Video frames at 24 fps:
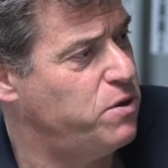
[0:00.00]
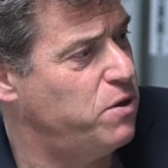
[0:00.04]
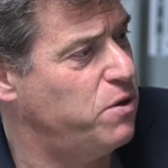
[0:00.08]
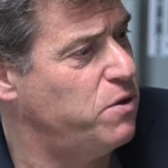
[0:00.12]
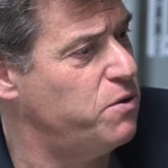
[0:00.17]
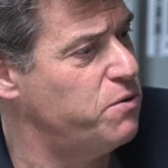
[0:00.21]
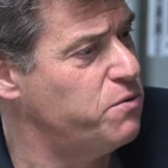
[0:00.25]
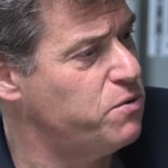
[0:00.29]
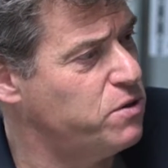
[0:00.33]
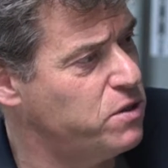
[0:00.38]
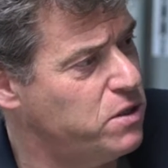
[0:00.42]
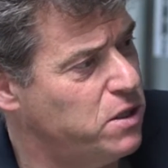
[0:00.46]
Do
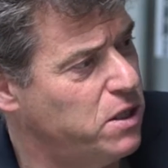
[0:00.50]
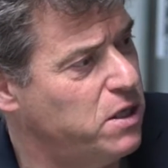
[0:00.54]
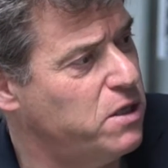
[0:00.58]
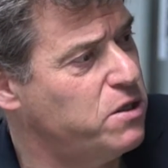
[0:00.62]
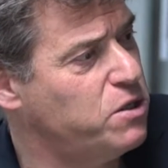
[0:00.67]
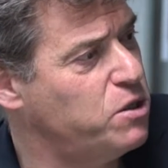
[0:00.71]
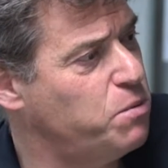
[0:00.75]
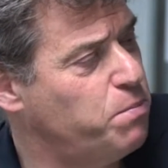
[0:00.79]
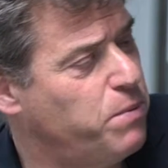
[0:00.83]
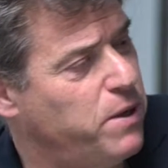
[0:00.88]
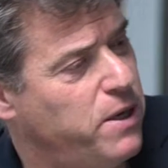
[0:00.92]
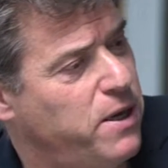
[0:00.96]
you see a
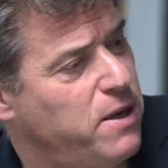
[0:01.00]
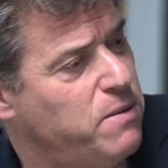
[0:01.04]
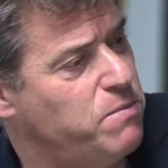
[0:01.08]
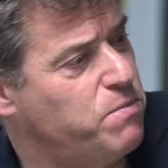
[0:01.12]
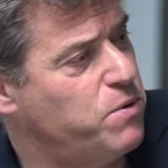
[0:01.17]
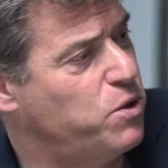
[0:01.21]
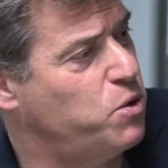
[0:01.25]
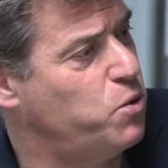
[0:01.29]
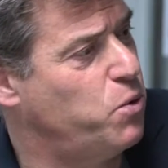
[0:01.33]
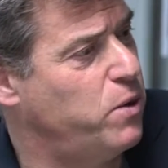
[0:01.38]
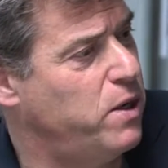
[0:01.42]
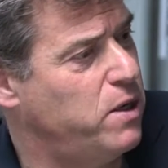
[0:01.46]
split
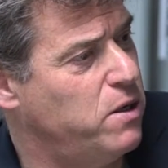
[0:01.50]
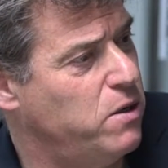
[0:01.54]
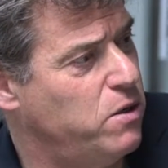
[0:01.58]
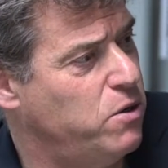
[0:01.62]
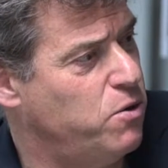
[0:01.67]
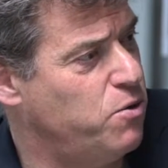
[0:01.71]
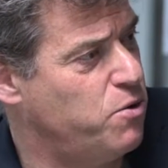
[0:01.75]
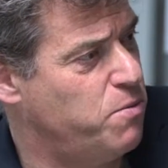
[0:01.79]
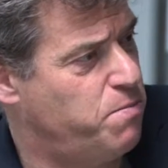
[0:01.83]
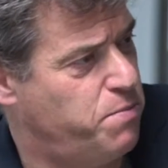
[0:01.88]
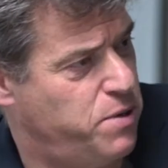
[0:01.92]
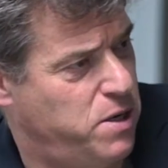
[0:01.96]
between
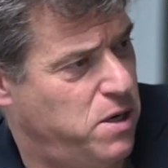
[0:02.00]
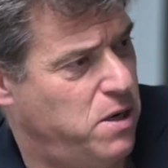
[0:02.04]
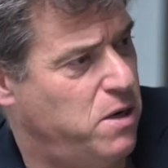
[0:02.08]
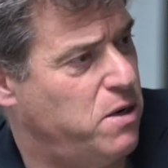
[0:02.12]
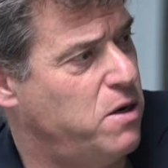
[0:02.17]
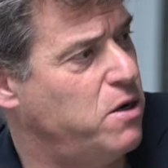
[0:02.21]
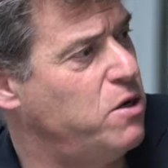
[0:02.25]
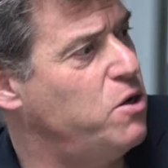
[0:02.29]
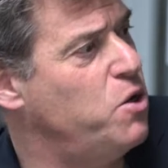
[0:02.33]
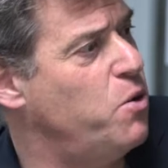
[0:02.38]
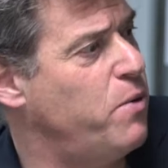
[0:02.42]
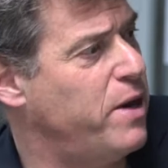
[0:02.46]

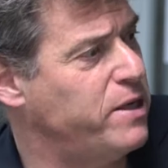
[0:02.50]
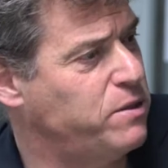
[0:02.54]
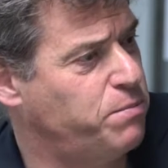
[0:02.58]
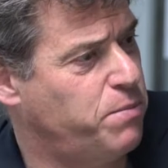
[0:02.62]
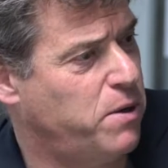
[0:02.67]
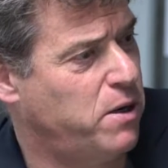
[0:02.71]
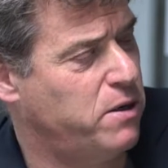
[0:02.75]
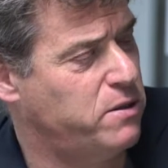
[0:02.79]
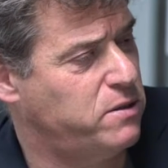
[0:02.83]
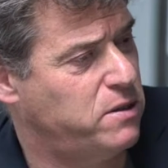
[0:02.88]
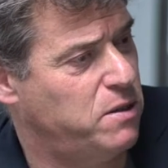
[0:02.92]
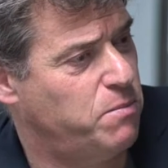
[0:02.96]
European and US
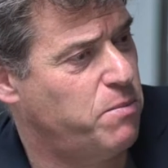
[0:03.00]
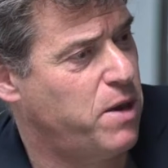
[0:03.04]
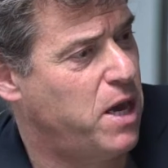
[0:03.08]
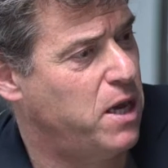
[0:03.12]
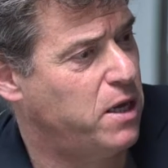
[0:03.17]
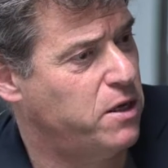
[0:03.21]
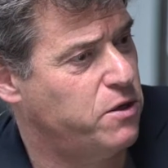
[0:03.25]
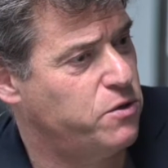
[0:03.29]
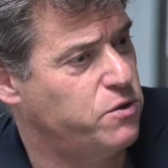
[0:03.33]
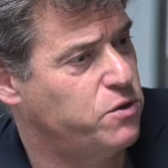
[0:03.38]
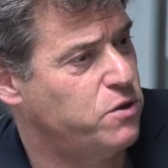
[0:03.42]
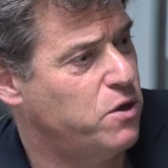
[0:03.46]

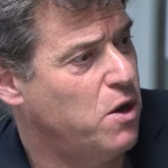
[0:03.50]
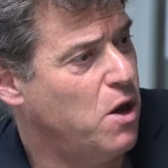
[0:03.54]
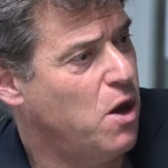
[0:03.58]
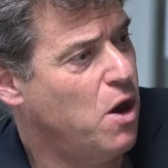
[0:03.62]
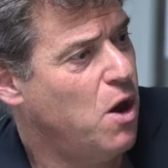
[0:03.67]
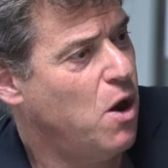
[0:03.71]
policymakers